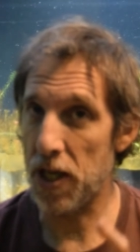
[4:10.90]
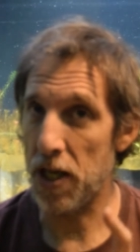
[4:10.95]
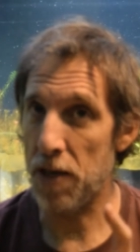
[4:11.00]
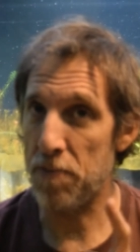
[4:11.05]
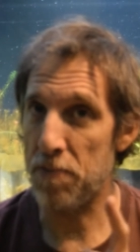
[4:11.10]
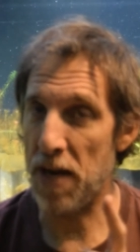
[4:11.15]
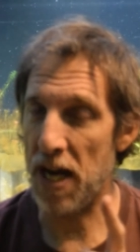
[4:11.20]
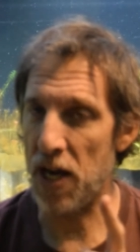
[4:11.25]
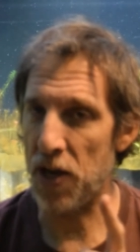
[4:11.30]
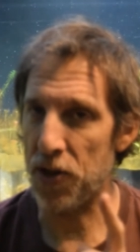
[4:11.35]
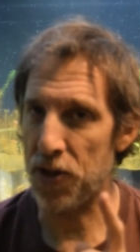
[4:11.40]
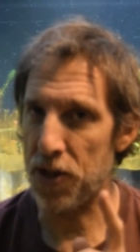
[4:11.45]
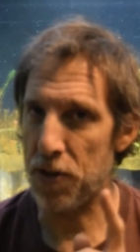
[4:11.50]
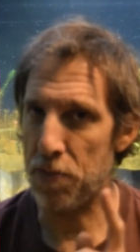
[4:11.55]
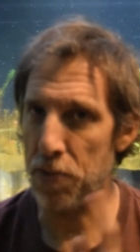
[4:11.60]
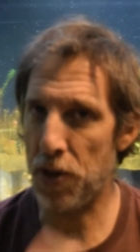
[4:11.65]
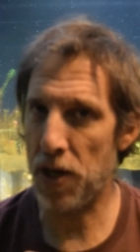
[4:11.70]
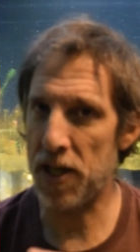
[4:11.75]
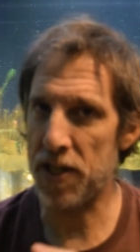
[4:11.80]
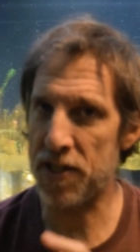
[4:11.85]
about the
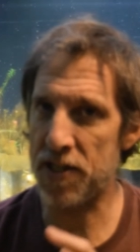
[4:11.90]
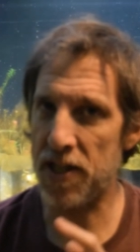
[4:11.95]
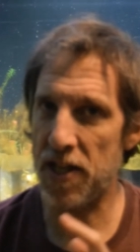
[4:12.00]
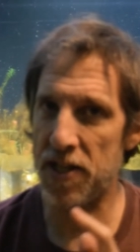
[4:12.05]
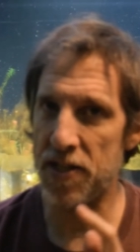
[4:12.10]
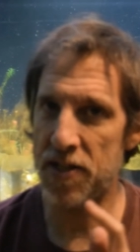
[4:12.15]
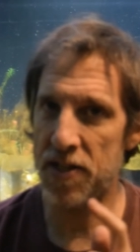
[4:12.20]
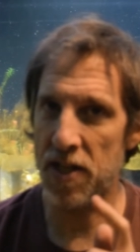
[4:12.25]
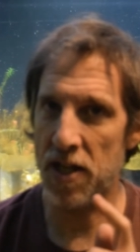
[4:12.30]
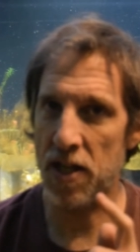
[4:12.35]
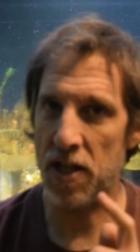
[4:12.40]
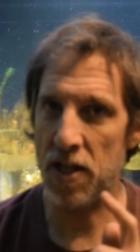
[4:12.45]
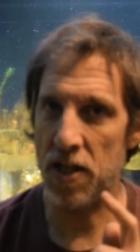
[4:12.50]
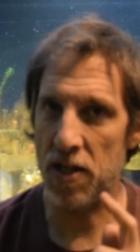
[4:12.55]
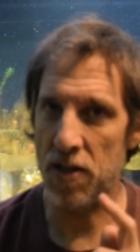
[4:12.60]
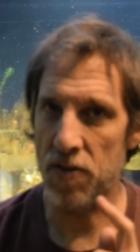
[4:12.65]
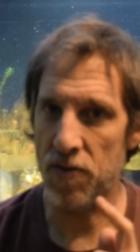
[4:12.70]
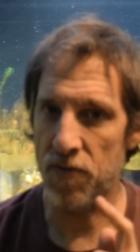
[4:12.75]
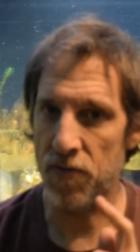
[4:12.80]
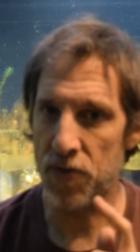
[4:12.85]
process
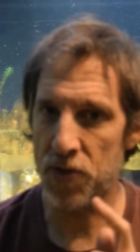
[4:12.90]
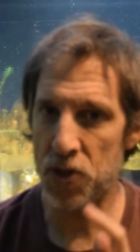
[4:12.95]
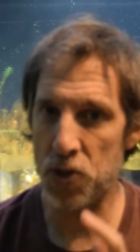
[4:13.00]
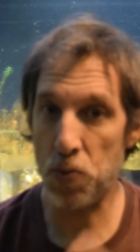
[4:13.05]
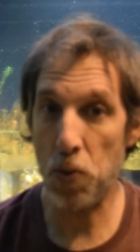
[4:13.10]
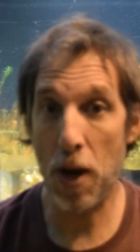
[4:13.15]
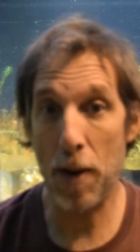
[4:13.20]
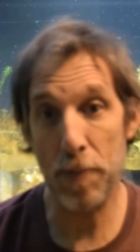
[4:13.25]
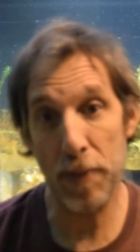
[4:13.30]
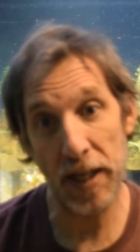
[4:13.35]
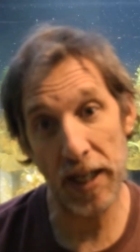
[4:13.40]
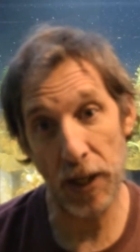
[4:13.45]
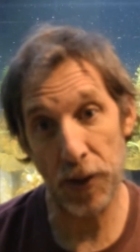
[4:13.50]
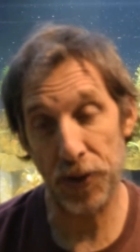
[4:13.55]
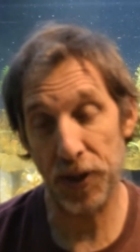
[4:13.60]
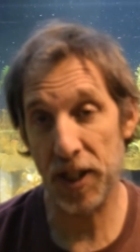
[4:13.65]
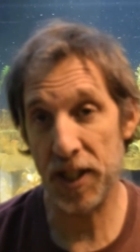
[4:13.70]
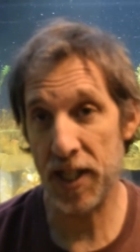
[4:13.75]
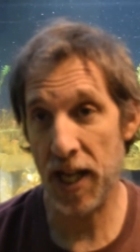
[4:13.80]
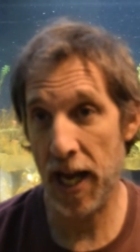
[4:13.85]
of swapping
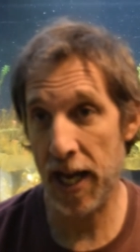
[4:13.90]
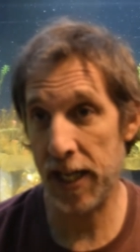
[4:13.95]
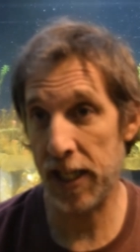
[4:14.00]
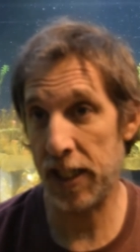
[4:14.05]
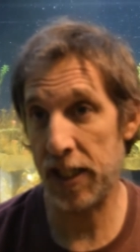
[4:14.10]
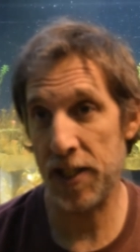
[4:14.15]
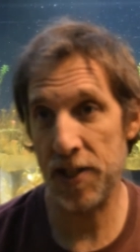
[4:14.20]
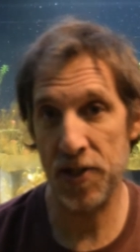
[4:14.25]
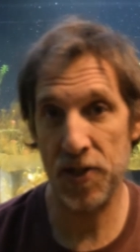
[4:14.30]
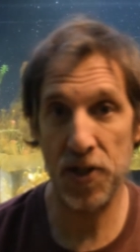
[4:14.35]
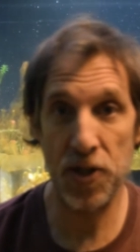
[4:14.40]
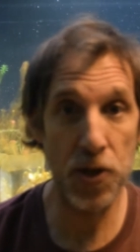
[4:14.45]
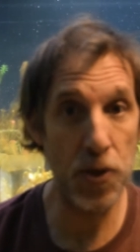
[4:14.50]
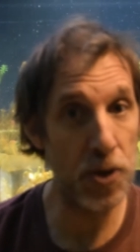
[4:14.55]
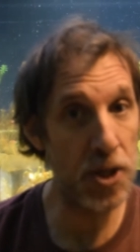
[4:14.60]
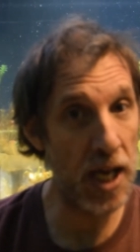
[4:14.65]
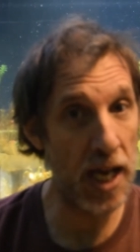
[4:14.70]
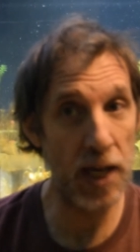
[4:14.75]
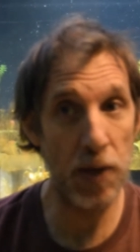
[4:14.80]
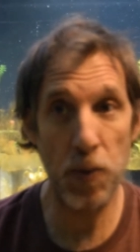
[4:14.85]
out the tank, because the
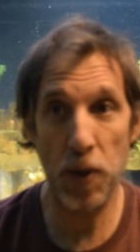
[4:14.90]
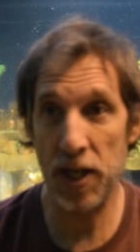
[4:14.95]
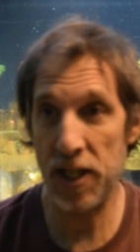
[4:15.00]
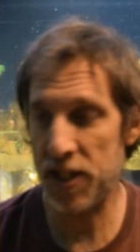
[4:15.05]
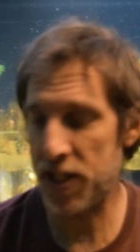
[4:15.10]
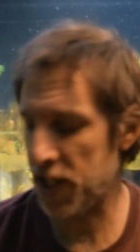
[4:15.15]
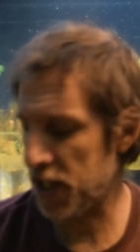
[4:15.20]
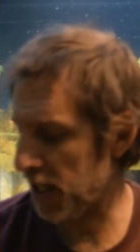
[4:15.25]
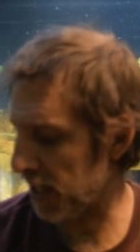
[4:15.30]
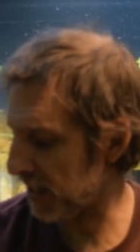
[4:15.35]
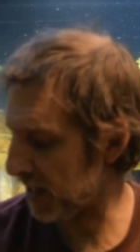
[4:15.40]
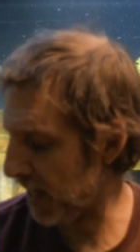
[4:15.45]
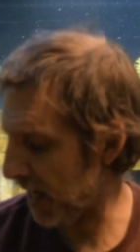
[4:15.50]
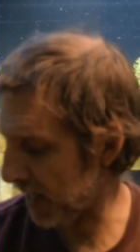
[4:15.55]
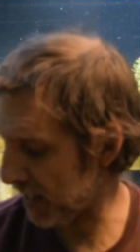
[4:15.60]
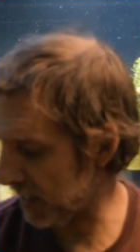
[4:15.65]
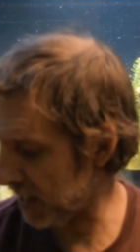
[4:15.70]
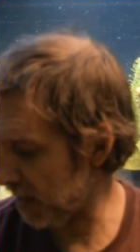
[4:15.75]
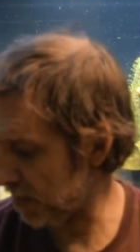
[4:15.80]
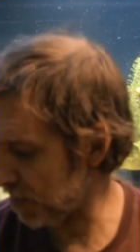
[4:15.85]
new tank went into the
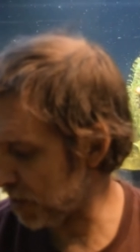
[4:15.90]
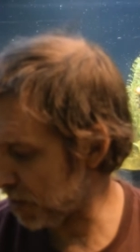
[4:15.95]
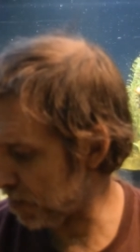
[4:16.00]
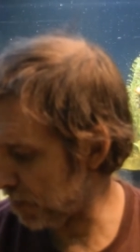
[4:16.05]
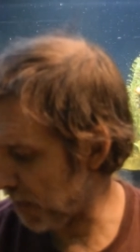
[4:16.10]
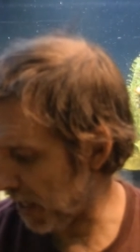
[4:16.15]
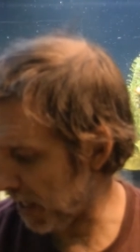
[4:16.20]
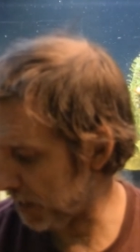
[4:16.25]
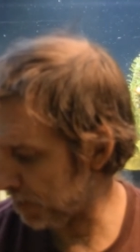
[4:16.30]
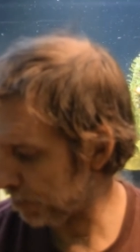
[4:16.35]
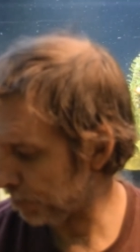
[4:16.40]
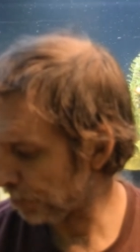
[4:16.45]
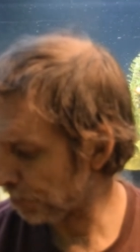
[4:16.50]
exact same spot.